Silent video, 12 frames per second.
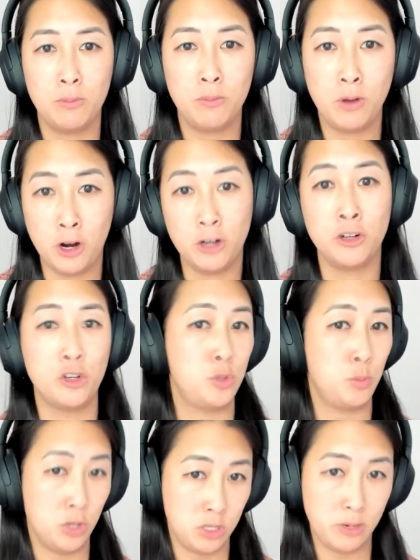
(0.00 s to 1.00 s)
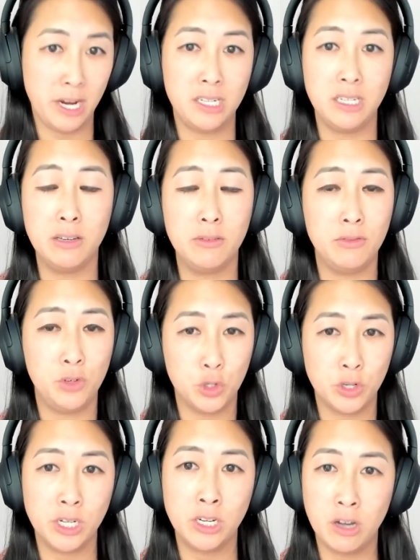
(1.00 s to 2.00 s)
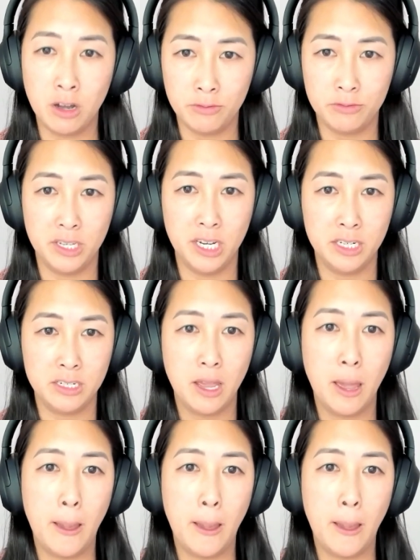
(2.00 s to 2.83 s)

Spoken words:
partner's perspective during conflict,